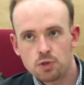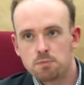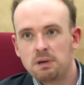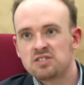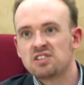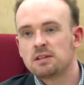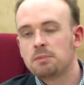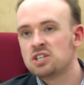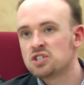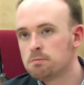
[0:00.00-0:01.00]
which basically
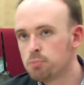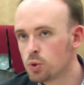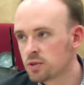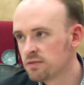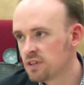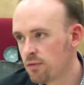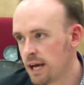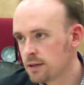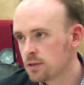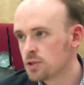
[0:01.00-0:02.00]
means the board of
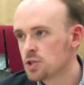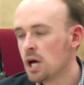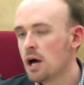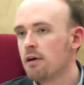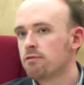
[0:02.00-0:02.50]
directors